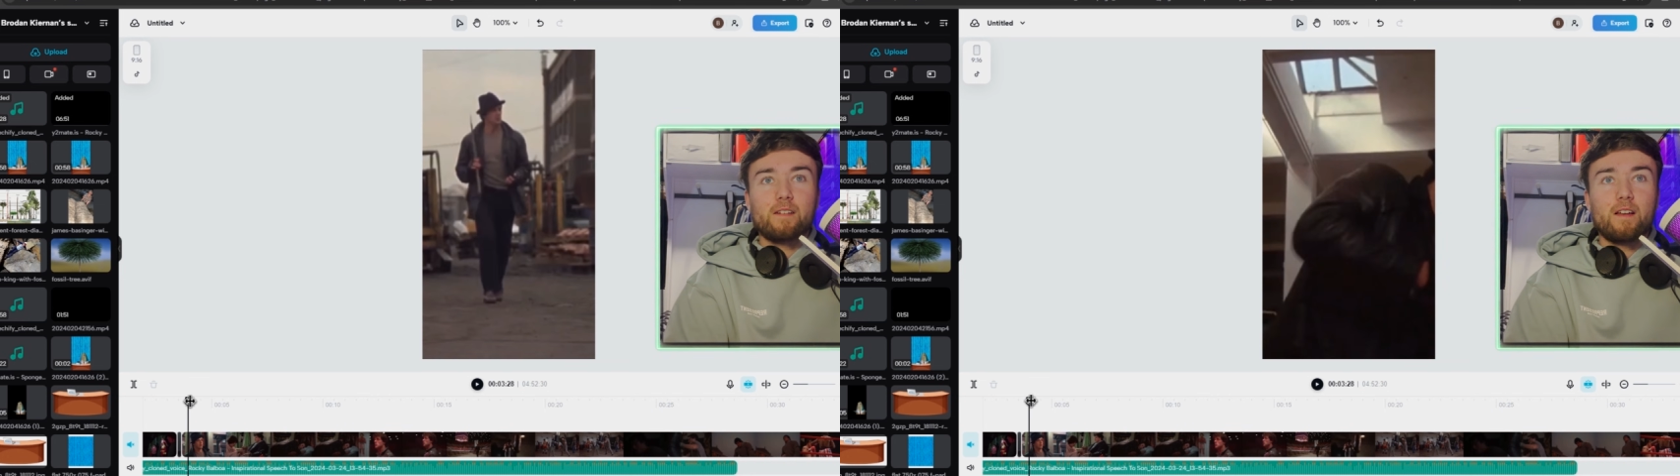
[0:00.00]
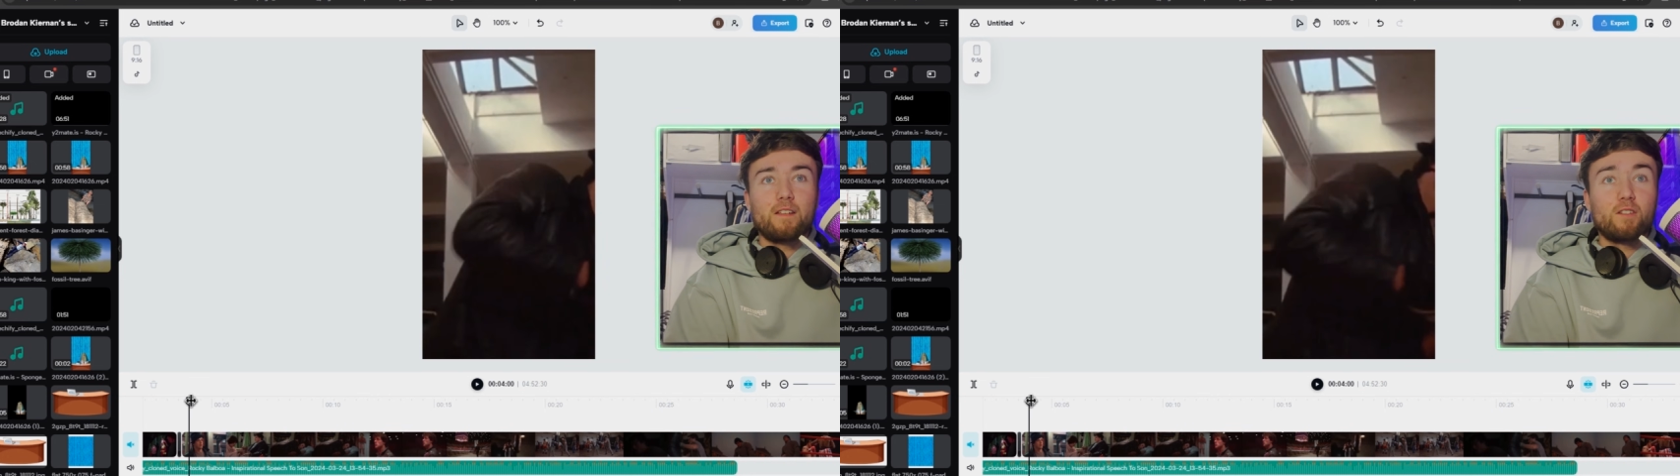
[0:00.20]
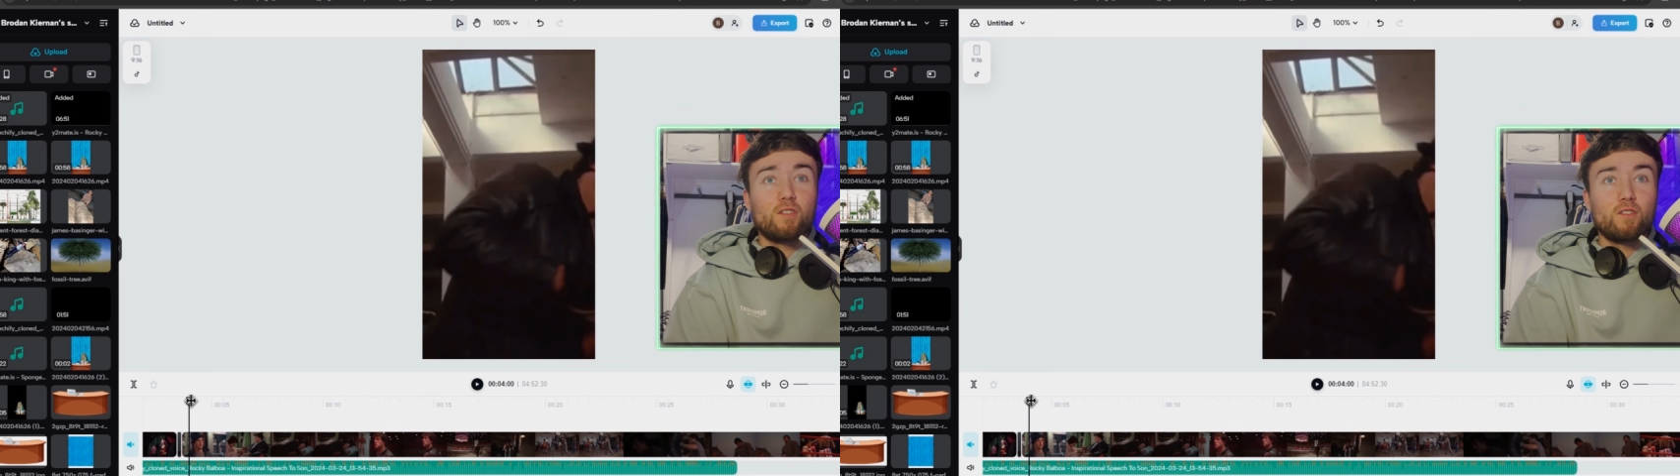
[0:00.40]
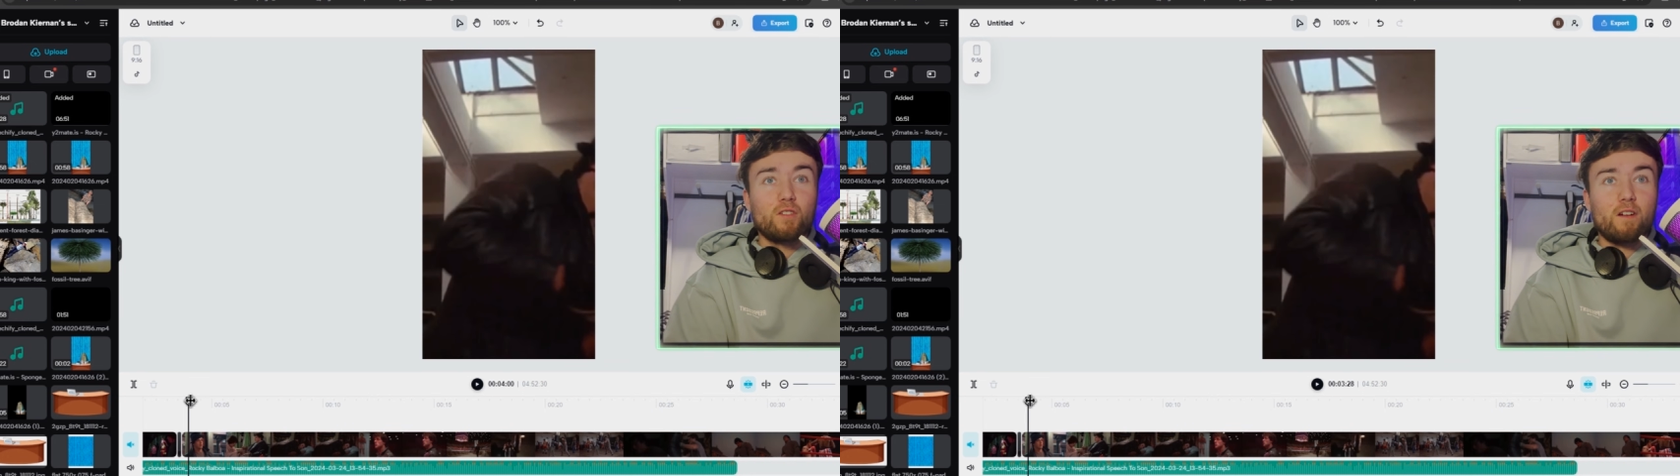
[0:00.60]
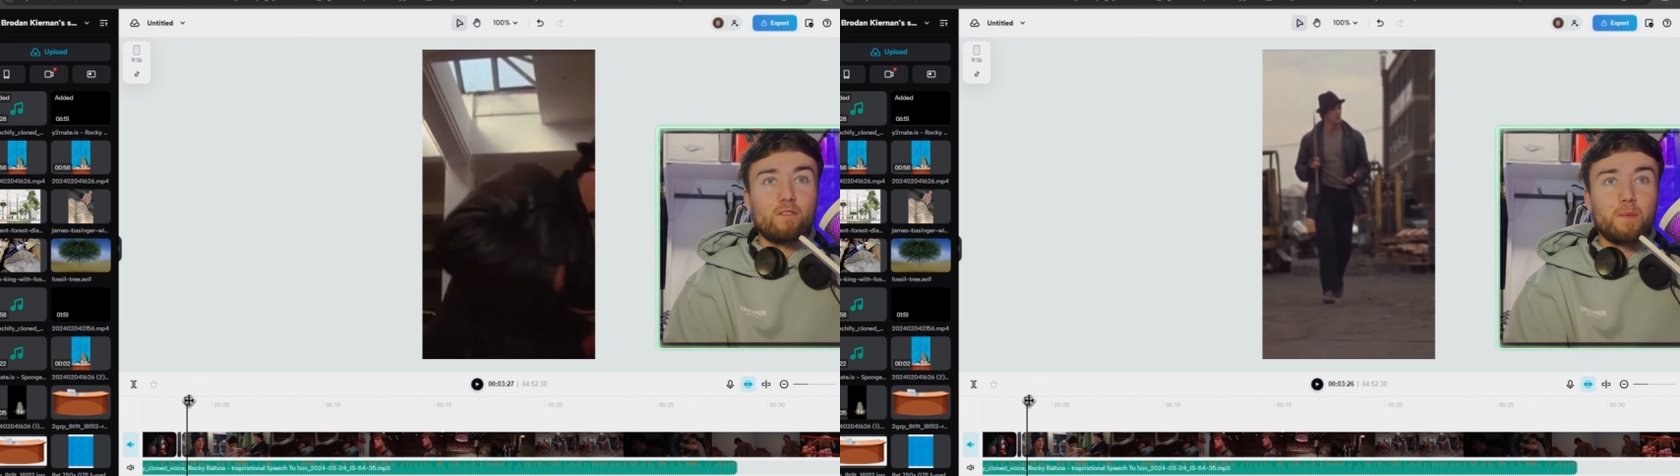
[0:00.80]
it doesn't just
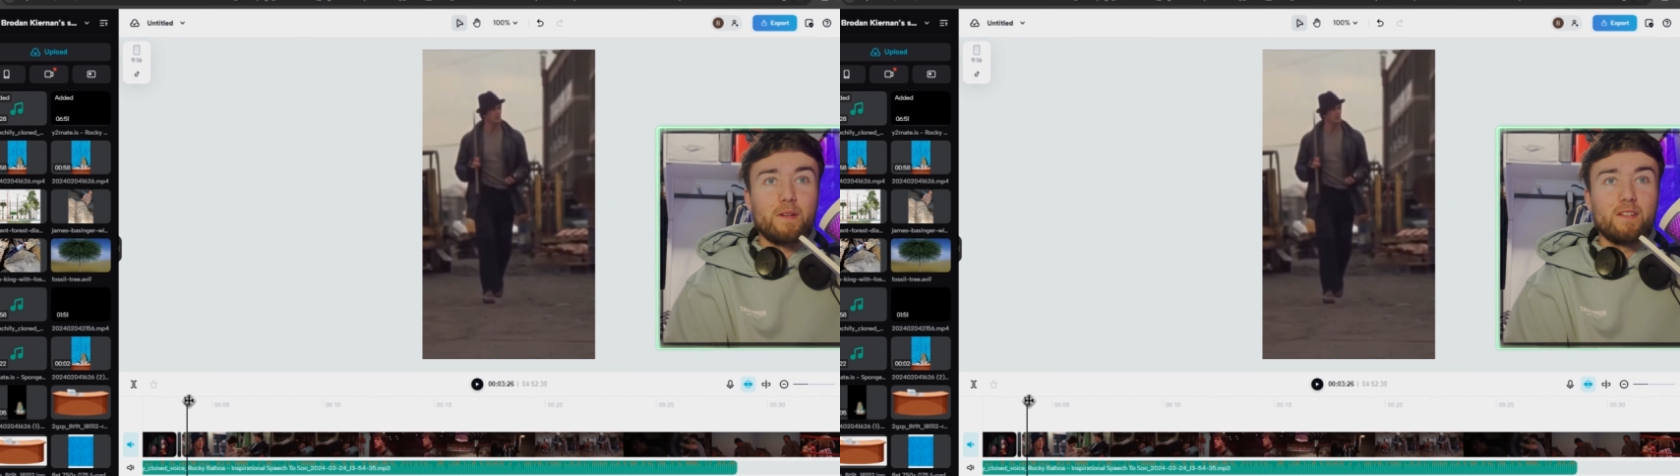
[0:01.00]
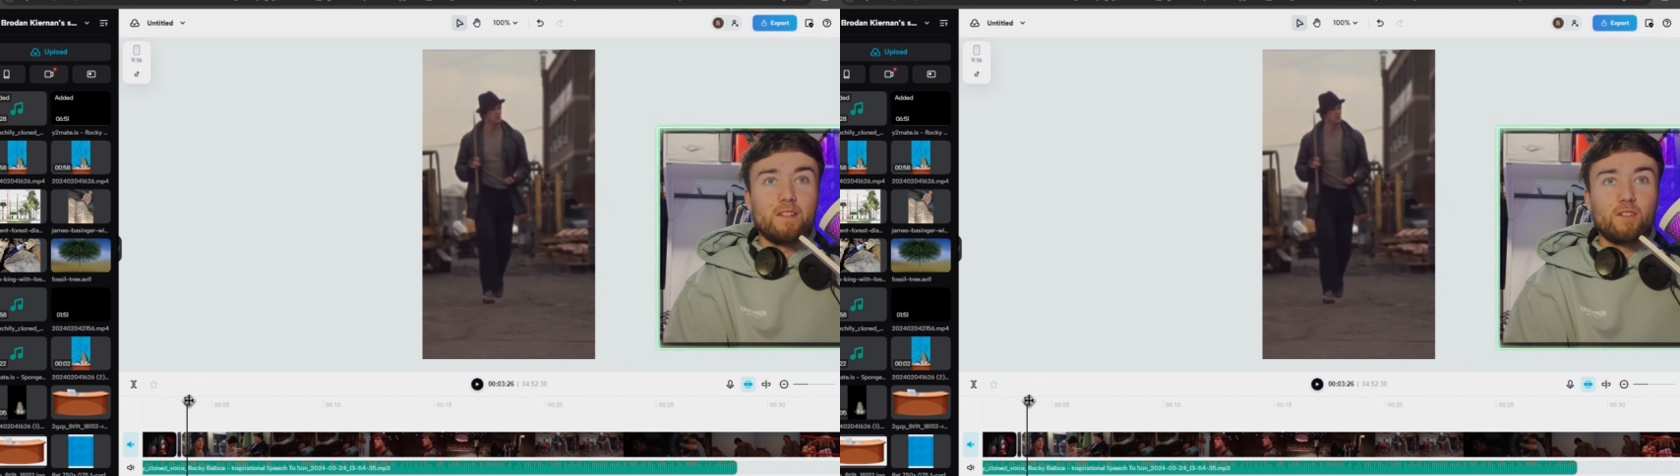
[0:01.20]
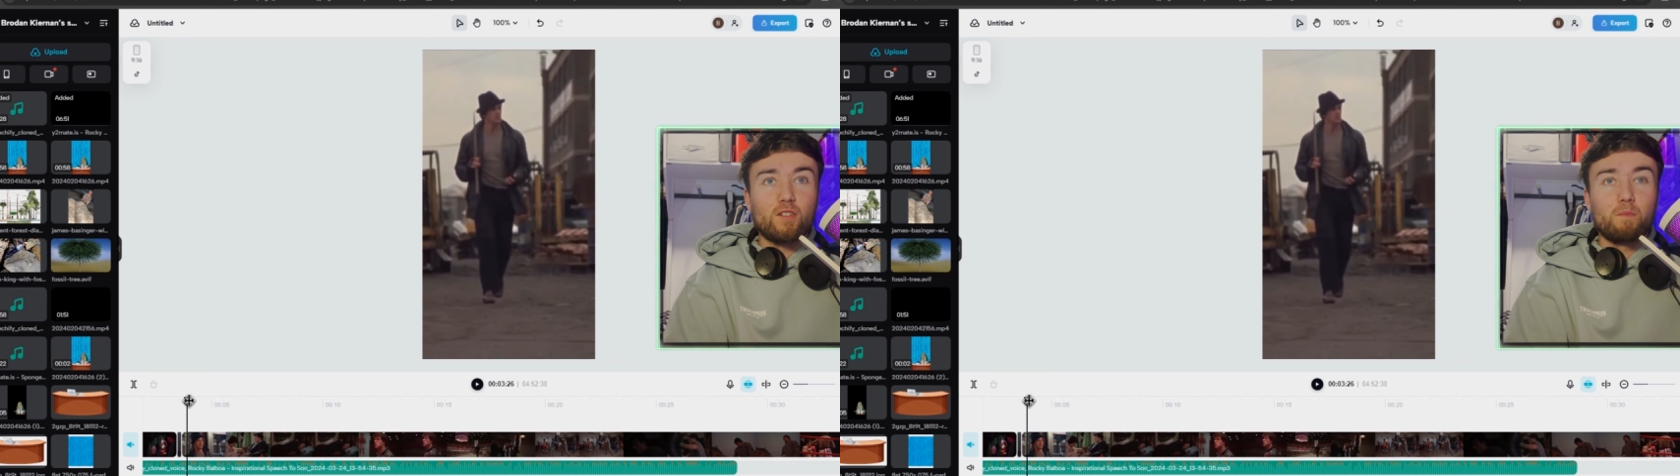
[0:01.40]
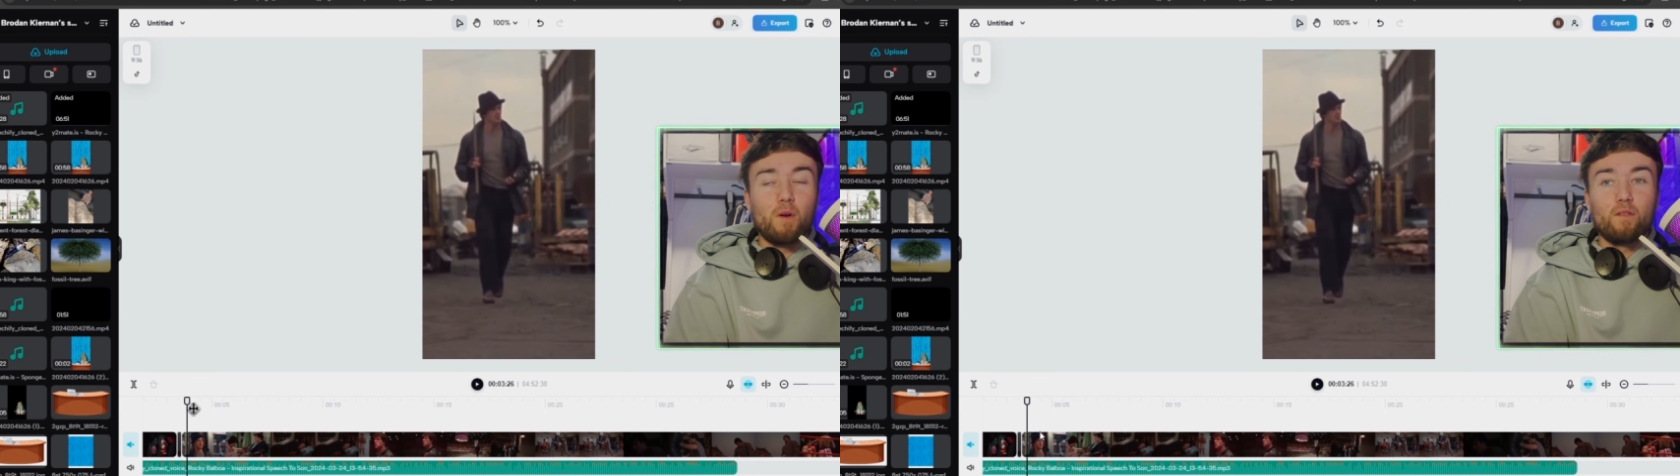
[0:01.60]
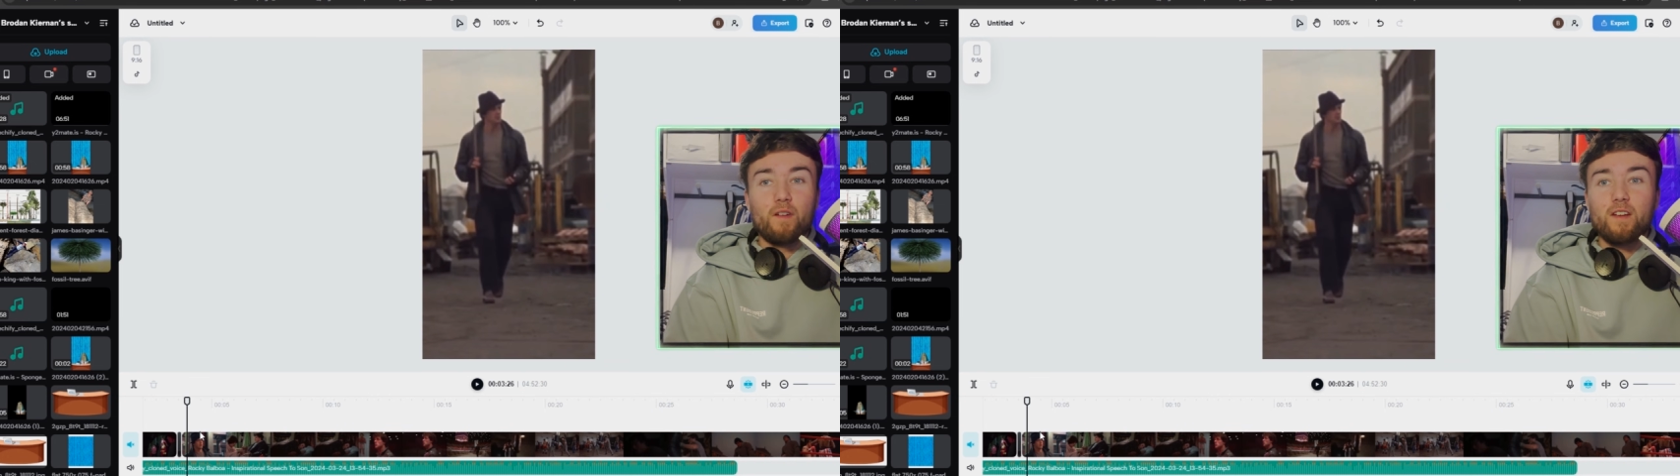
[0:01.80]
have to be just
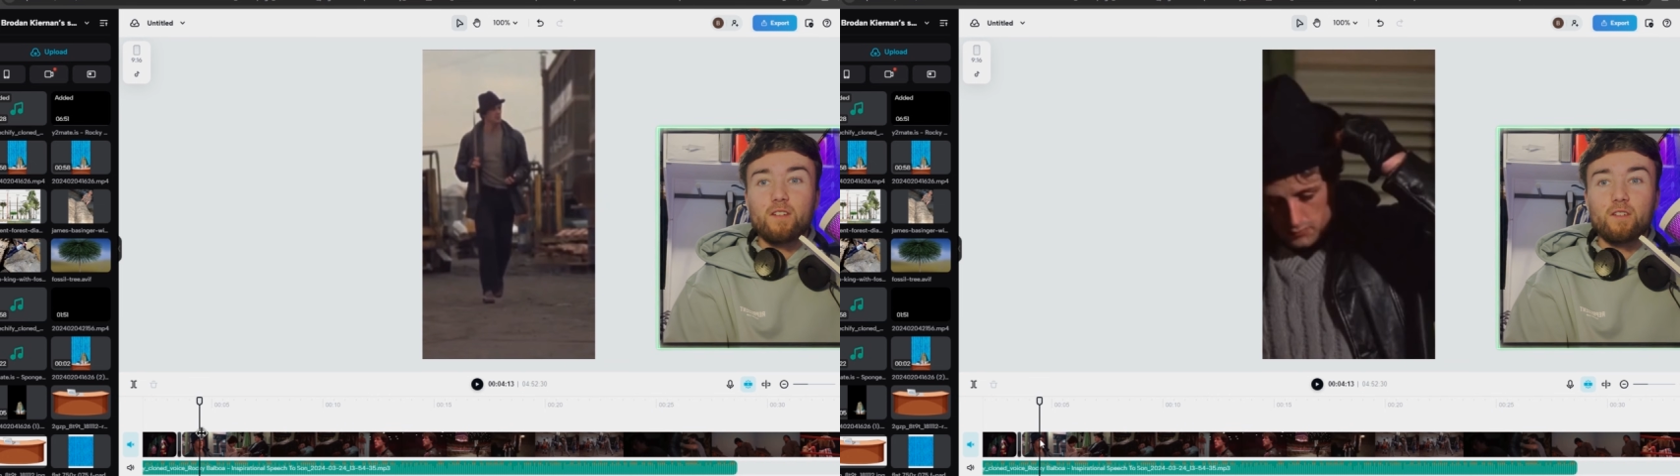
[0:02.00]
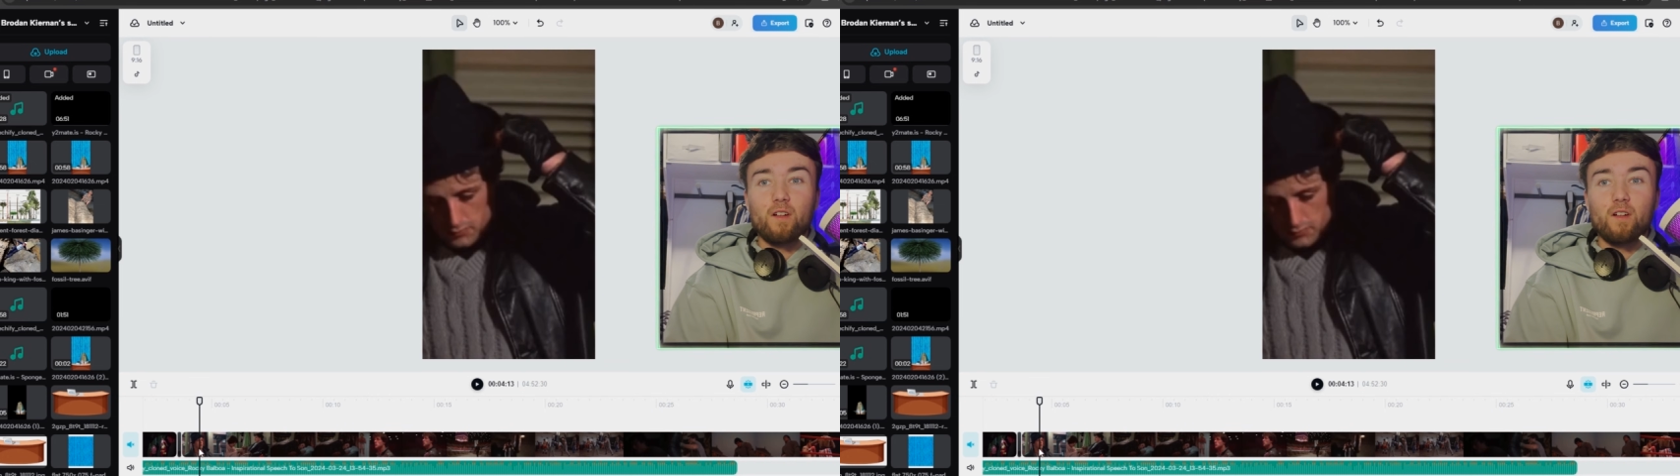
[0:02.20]
motivation or